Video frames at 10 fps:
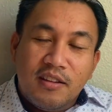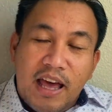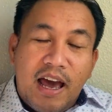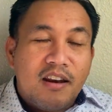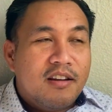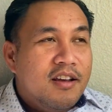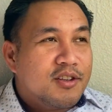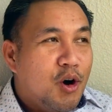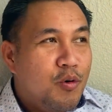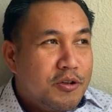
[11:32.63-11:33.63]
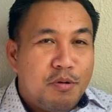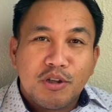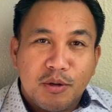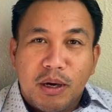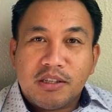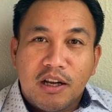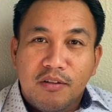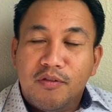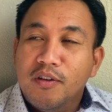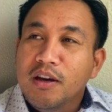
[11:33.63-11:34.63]
that is always pushing
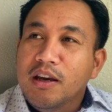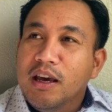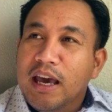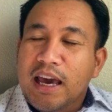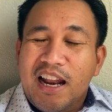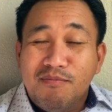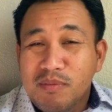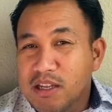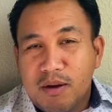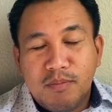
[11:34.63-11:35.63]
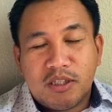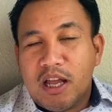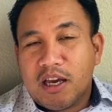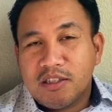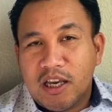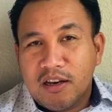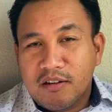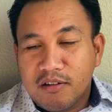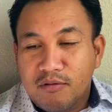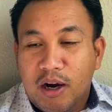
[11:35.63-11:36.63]
myself, and I'm just not content.
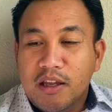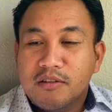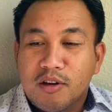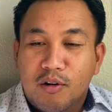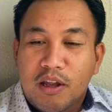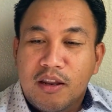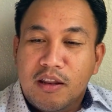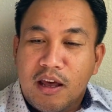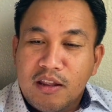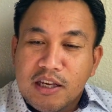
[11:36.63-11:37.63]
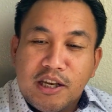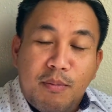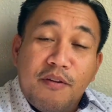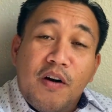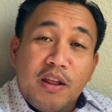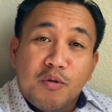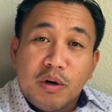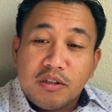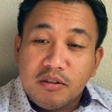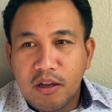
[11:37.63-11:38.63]
Right, so and that's how my father
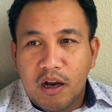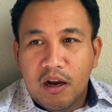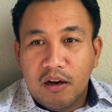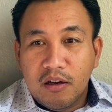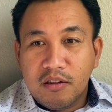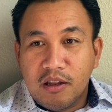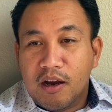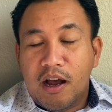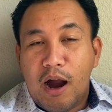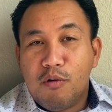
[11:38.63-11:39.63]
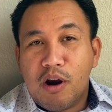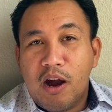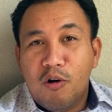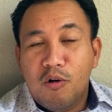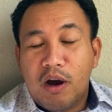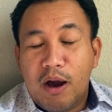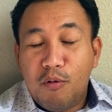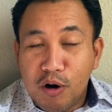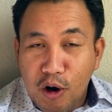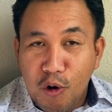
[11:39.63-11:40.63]
was. Our
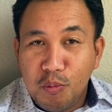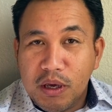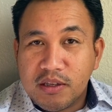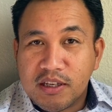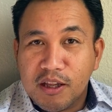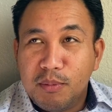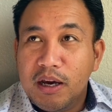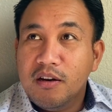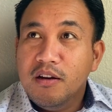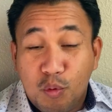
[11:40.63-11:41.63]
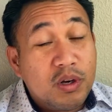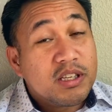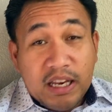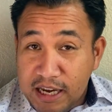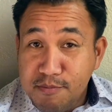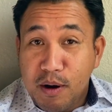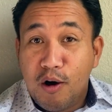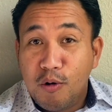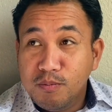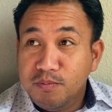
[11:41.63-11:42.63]
home in Siliman was a NEPA
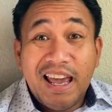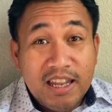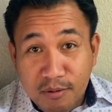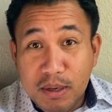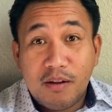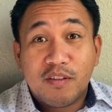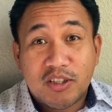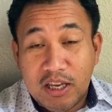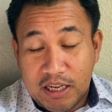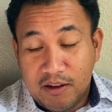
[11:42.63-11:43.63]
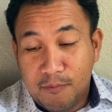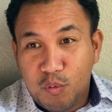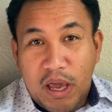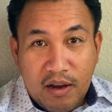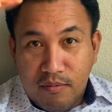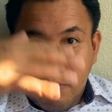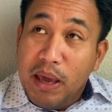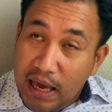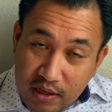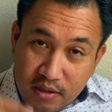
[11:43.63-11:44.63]
home in the middle of the city. We had
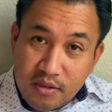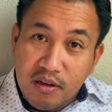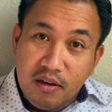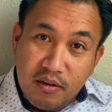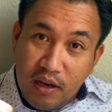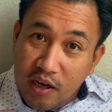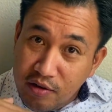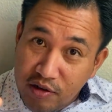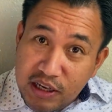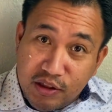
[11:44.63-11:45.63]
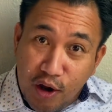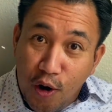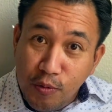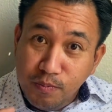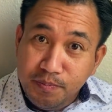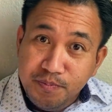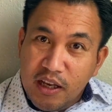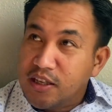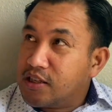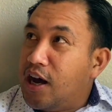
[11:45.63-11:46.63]
pigs underneath the home.
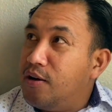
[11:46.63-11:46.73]
That's